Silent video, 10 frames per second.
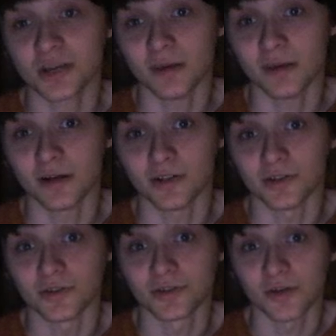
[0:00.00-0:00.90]
a shame that you can't
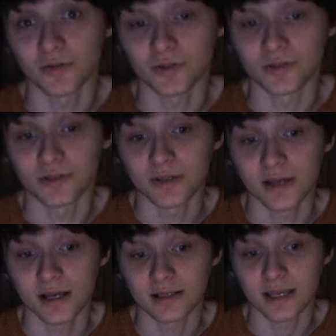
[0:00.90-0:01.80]
use tokens
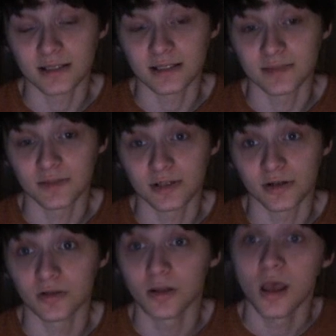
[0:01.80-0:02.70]
as Xyz
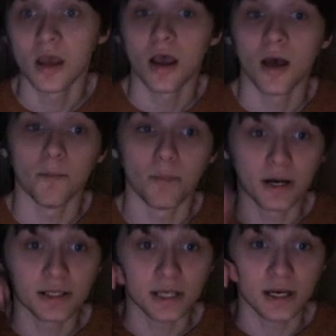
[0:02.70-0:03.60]
material.
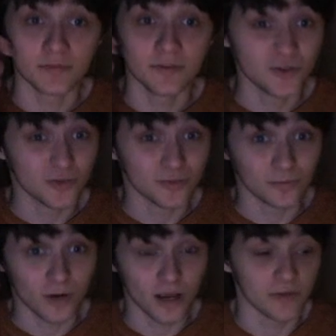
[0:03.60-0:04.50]
But Photon
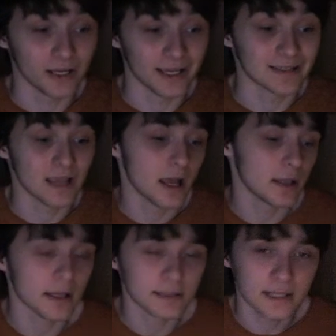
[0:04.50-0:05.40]
Wyvern, I guess,
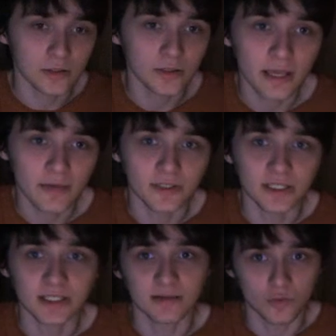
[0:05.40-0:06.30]
until they
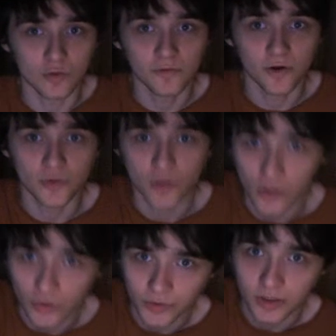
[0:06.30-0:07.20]
release some more
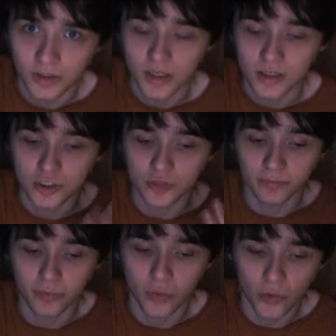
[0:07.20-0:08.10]
Photon
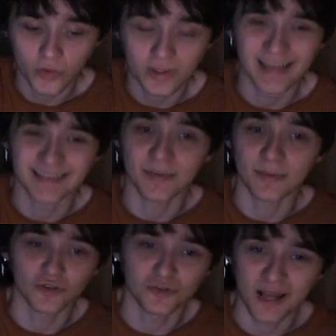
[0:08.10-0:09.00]
support that is a bit
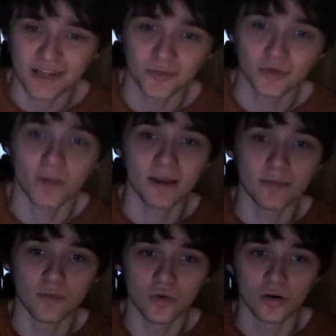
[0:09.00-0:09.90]
more splashable, a
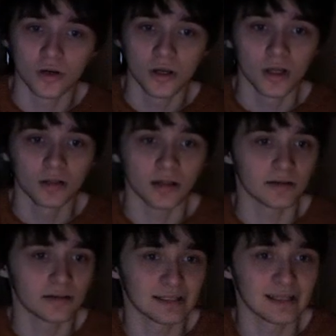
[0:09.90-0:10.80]
bit more like
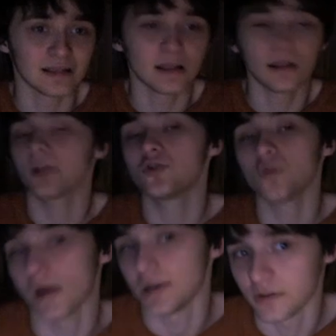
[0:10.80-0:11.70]
a
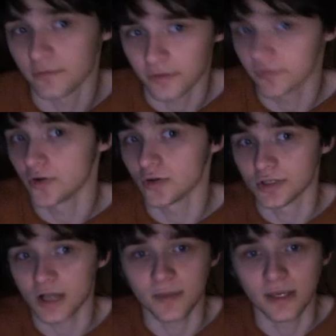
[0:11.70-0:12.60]
draw engine for the
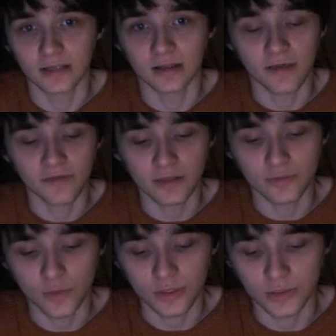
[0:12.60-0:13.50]
photons. I mean, I think there
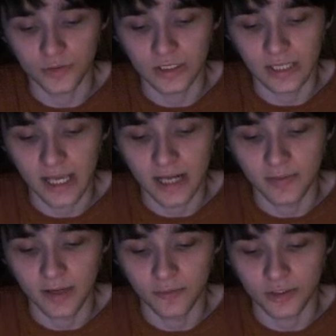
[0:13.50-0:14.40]
was one used in the
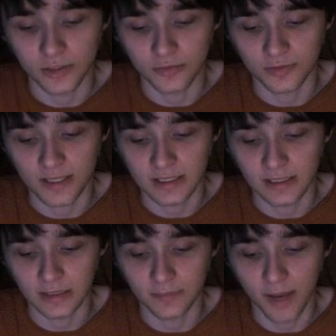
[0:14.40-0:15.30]
anime which was
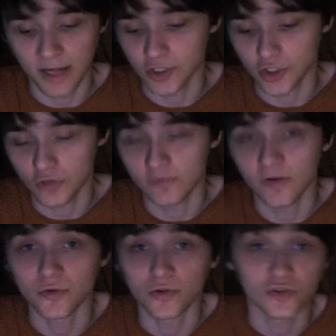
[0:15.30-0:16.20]
basically banish 2
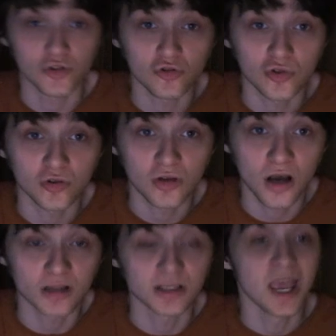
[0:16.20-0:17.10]
photons to draw 2
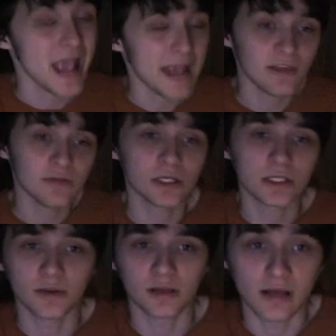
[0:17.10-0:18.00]
cards. If they release
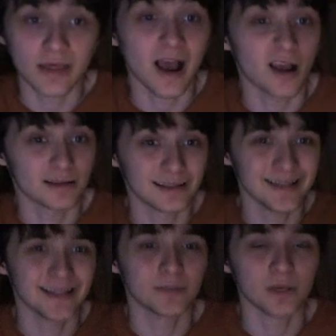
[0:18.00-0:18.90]
something like that, I could
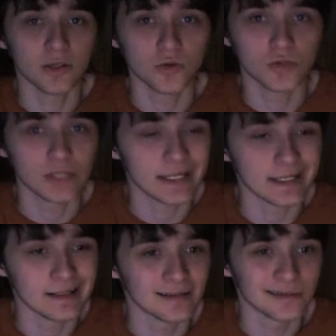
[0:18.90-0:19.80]
see this being used
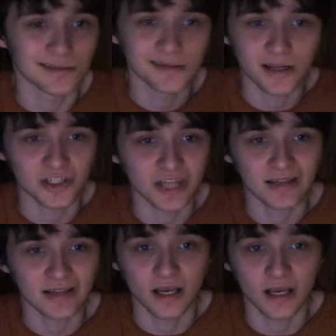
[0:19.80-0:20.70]
in such
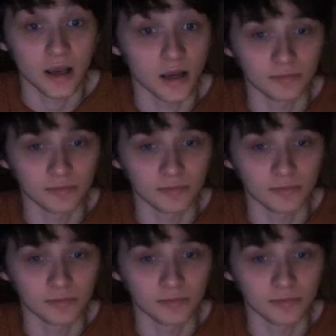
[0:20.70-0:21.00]
decks like